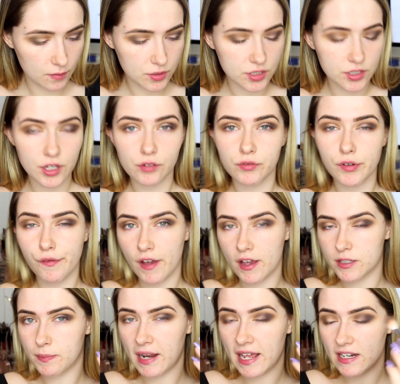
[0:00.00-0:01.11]
I'm just going to
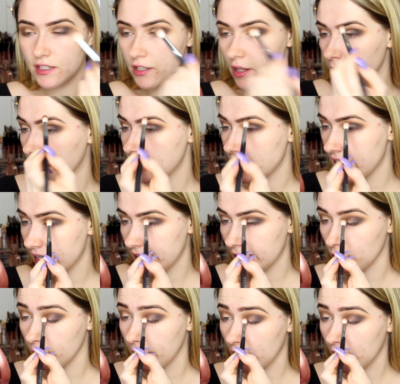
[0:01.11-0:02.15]
reverse blend so I'm going to take a little